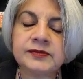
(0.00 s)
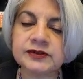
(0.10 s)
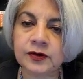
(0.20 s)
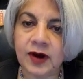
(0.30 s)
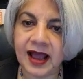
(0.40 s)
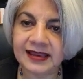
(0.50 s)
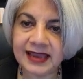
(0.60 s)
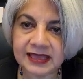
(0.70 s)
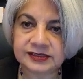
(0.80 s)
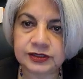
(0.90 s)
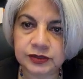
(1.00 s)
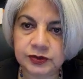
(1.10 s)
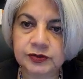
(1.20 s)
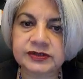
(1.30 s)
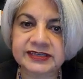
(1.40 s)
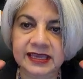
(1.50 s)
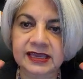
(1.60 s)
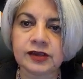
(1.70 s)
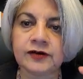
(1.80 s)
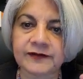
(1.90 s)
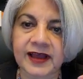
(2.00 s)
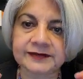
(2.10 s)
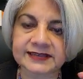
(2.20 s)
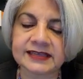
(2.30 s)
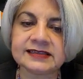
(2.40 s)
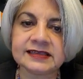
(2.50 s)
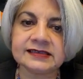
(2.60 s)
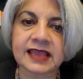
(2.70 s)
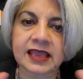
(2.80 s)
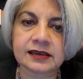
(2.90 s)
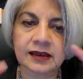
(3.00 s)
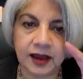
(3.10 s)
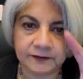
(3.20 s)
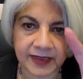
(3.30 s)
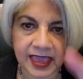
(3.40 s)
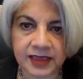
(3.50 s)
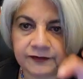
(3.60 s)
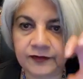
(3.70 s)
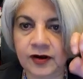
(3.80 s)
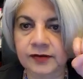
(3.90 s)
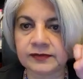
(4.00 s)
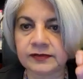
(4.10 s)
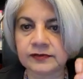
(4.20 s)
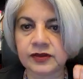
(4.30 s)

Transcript: So, unless you take your five senses and away from